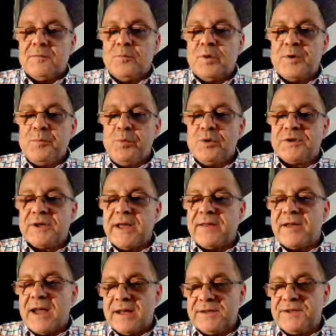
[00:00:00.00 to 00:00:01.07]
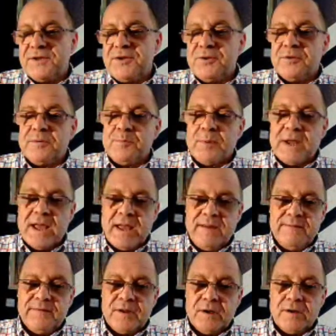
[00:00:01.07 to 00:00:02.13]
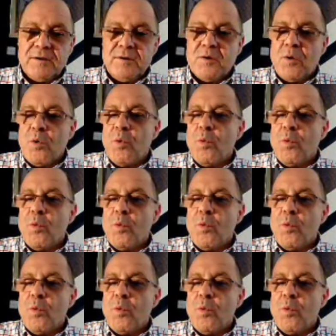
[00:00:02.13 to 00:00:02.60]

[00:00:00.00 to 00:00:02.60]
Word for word: when you put together attitude and behavior,